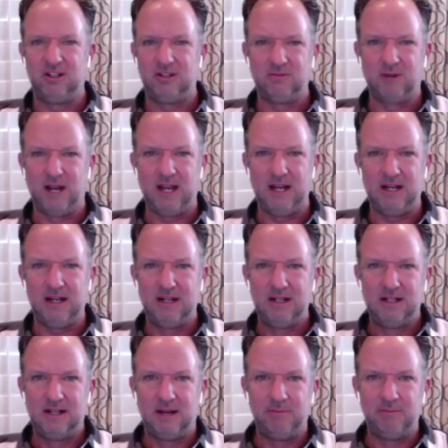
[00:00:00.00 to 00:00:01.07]
right?
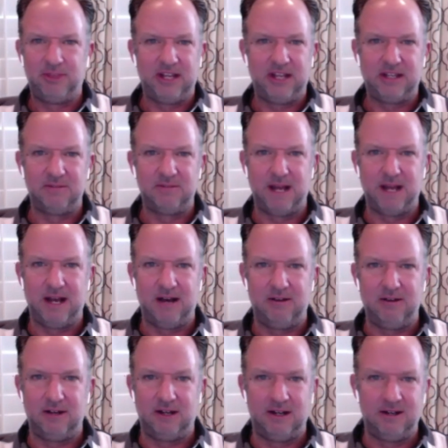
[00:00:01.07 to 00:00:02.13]
I'm right. thinking about
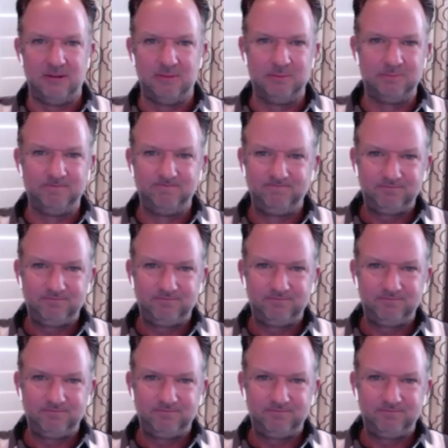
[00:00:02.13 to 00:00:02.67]
um,